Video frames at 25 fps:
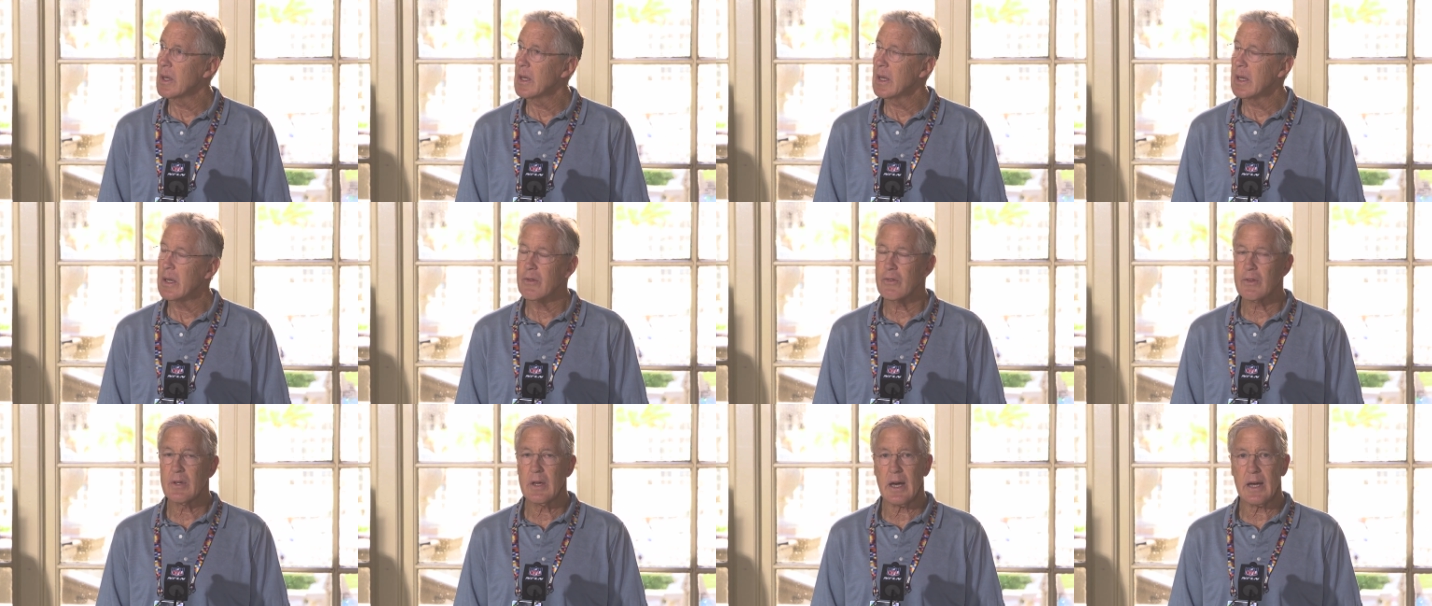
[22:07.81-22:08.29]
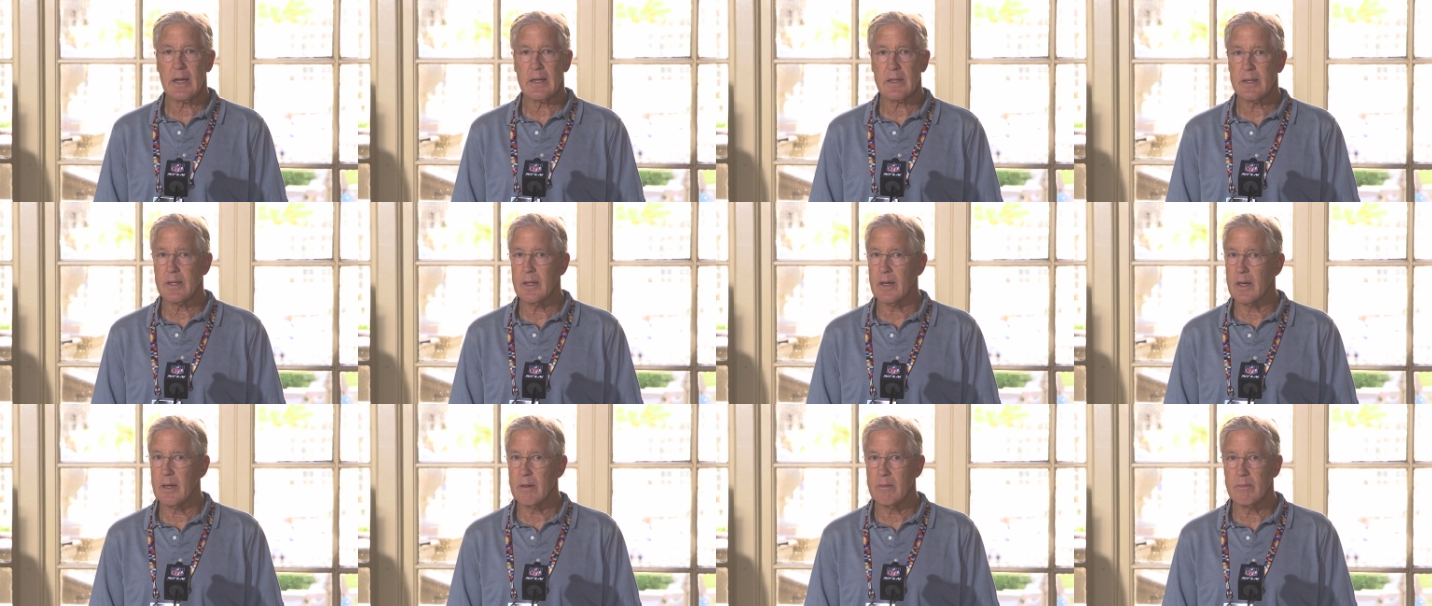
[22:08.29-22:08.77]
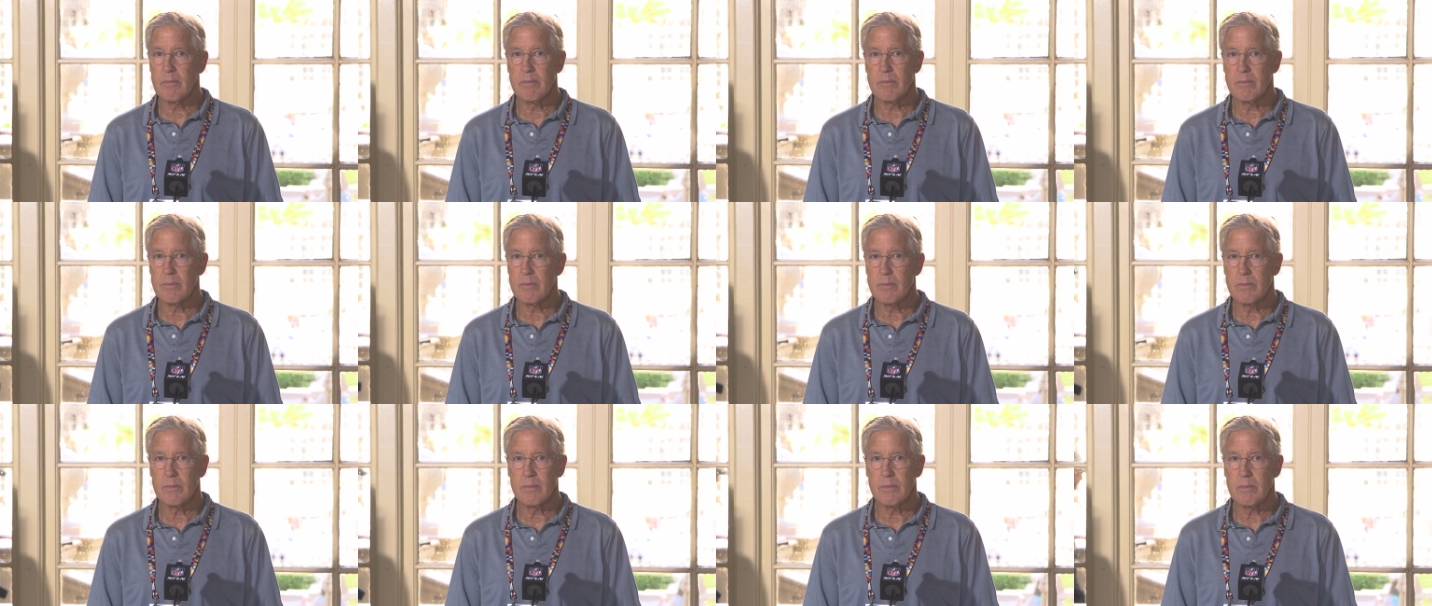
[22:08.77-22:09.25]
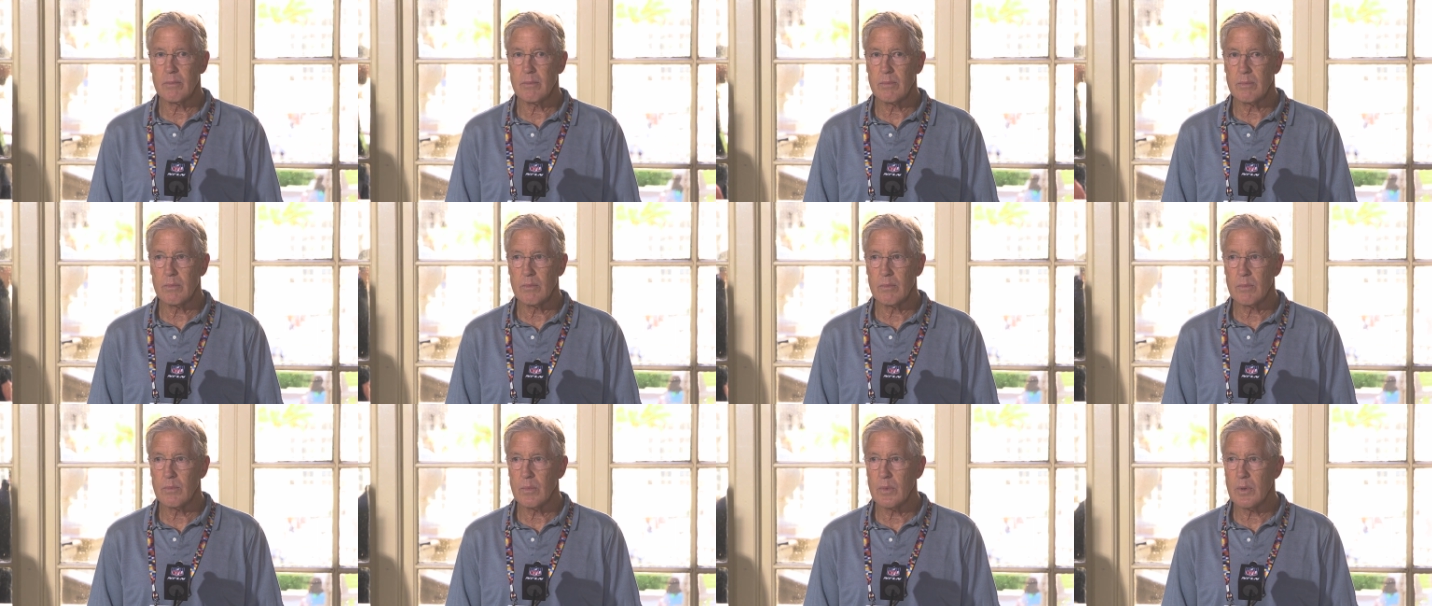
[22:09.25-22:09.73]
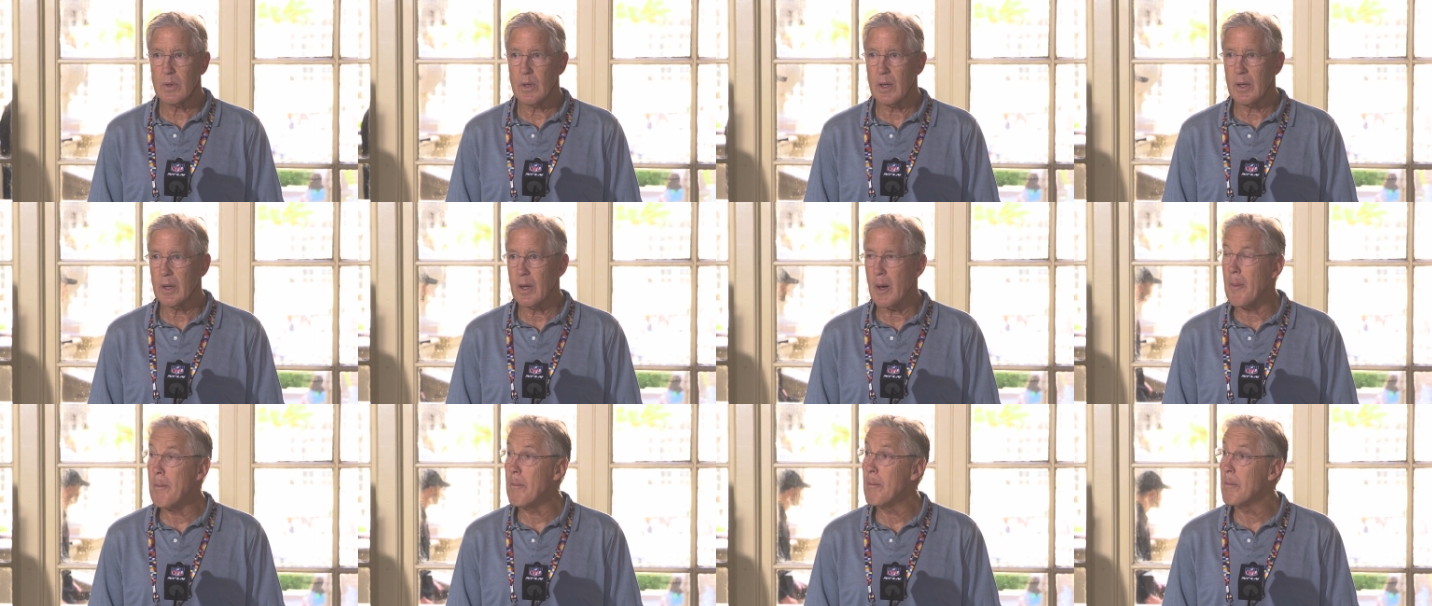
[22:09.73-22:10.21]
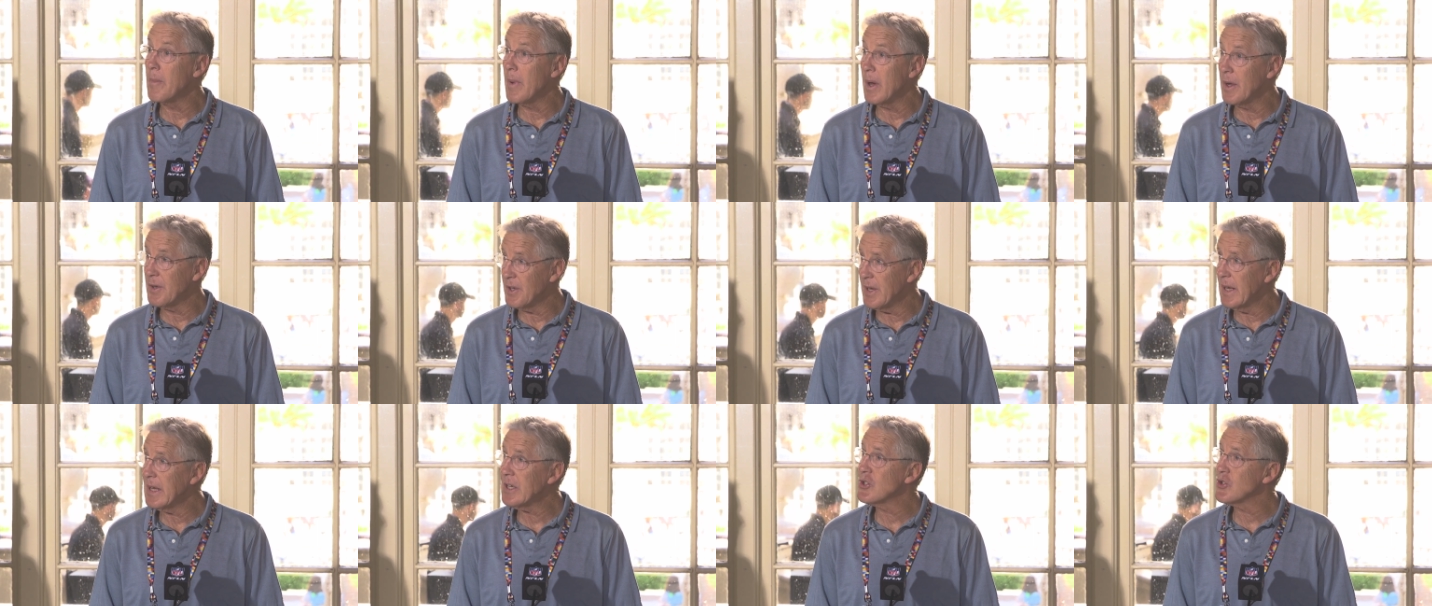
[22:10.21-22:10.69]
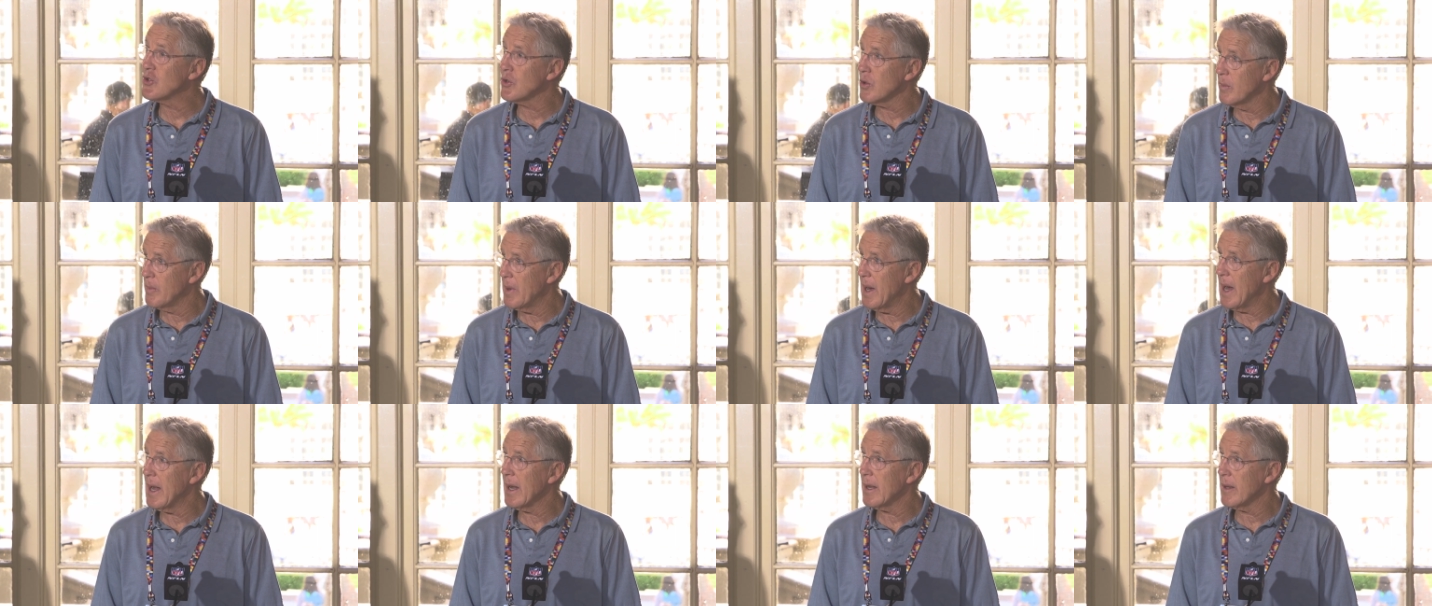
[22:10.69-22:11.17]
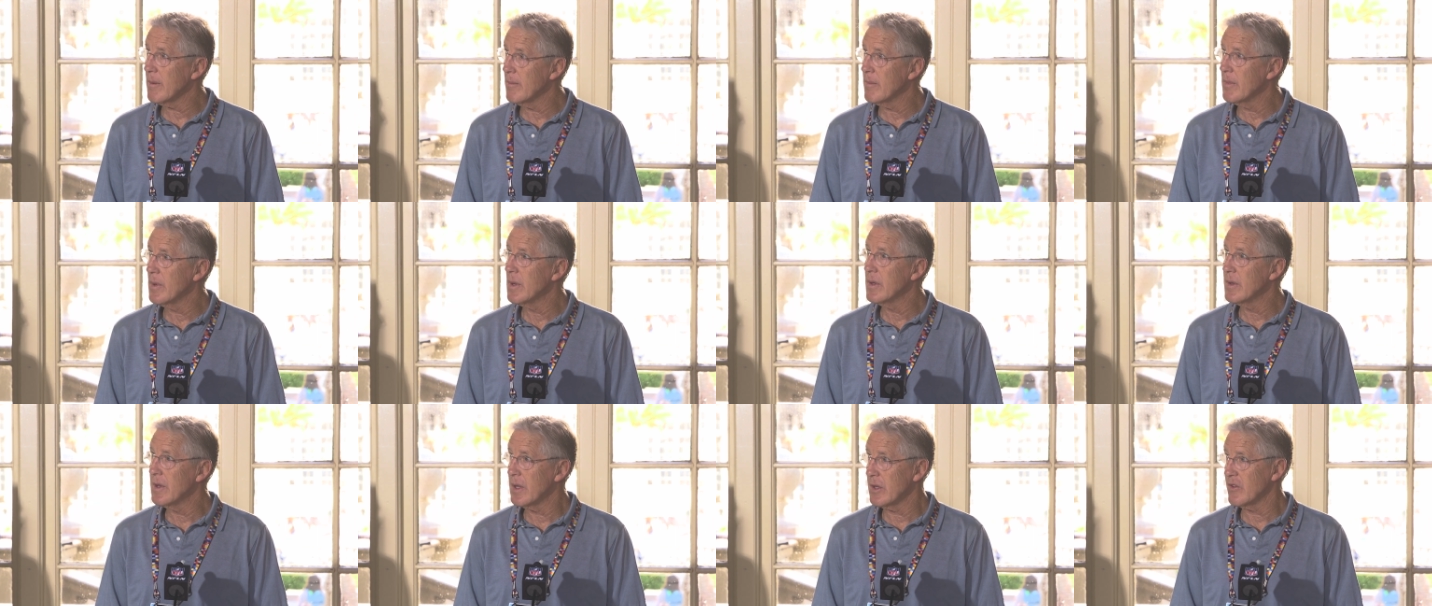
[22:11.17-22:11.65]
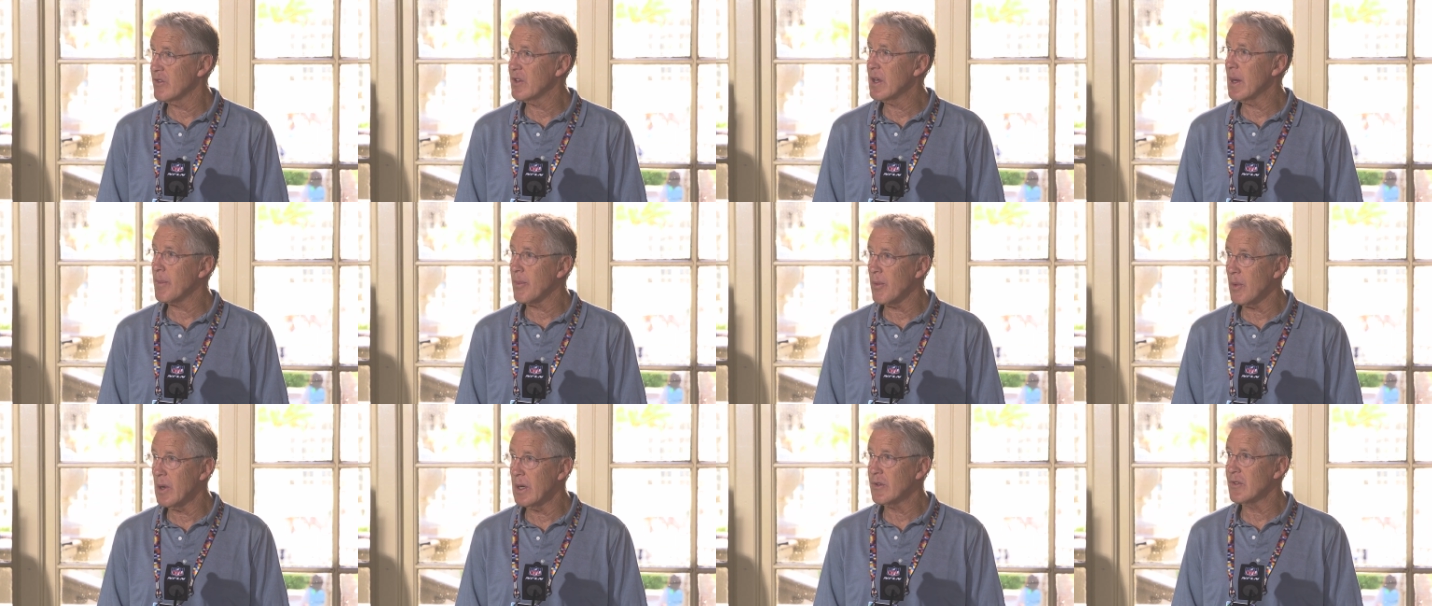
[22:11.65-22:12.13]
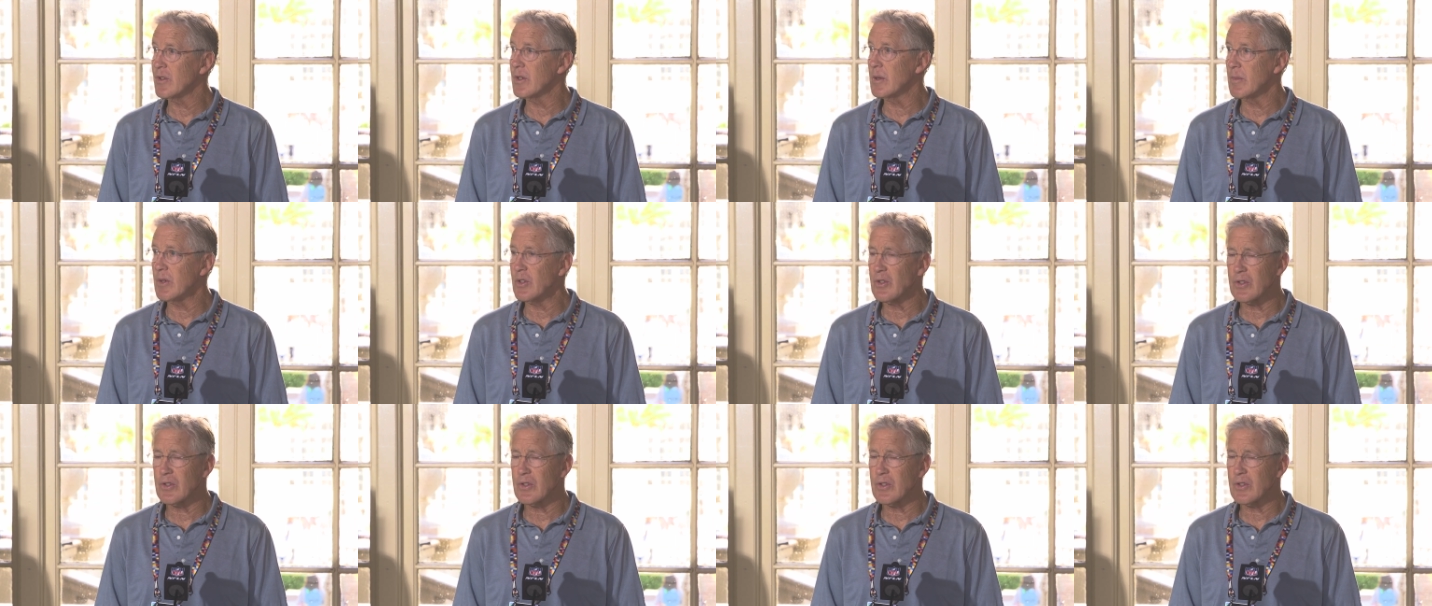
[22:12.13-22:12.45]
He's got um, a, a, a, nature about him that separates him.